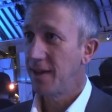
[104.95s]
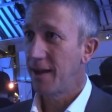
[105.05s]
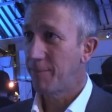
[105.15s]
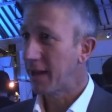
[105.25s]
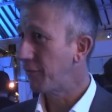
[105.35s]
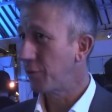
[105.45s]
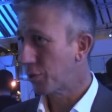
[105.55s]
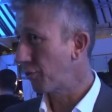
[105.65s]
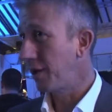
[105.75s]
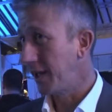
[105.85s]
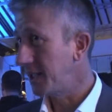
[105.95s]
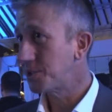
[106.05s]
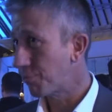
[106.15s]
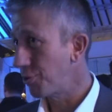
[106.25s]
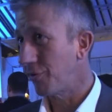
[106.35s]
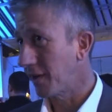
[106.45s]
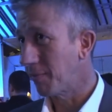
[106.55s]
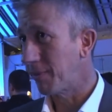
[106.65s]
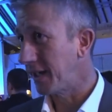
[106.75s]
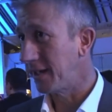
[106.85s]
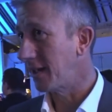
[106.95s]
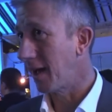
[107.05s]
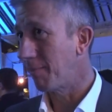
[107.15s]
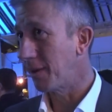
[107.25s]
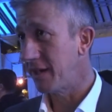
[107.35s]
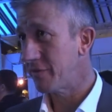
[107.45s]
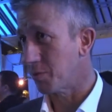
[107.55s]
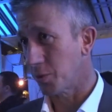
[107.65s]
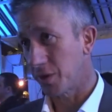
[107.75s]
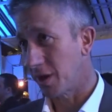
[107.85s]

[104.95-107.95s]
And Battlefield 3 is proving to be unbelievable.